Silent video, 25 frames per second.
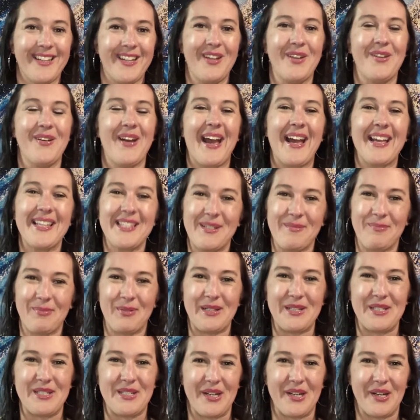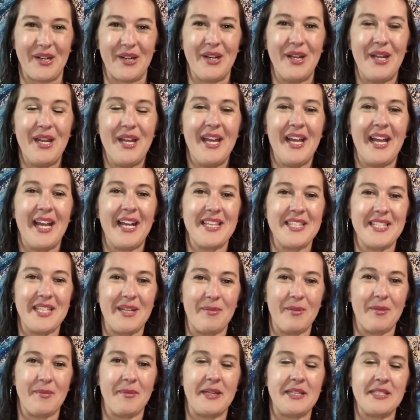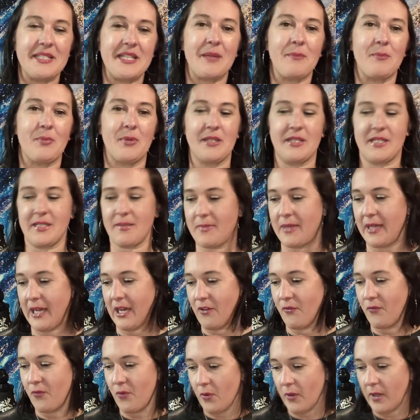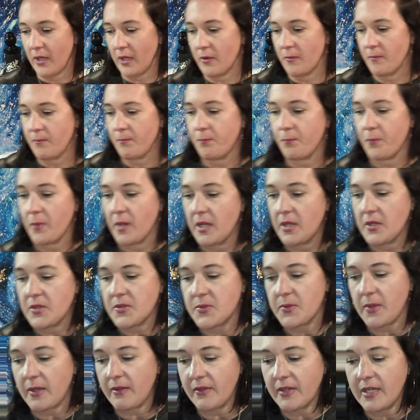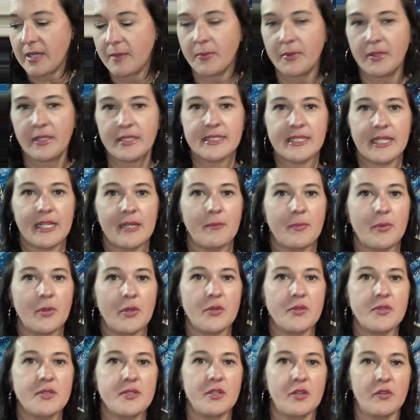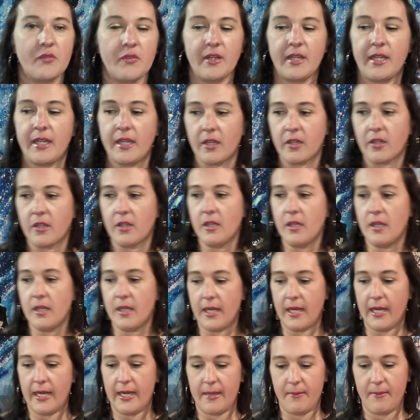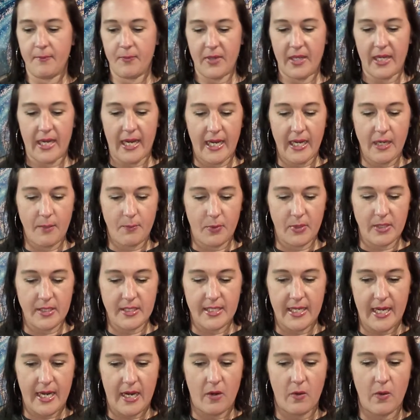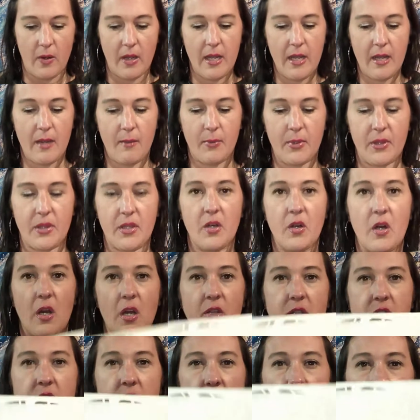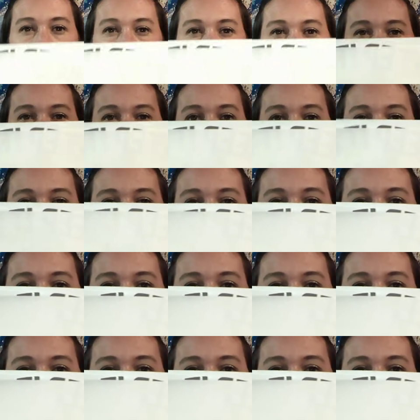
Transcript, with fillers: who has a printer and sublimates and prints something out for you. So I have a couple examples over here um, that I had printed out, but they're also things that you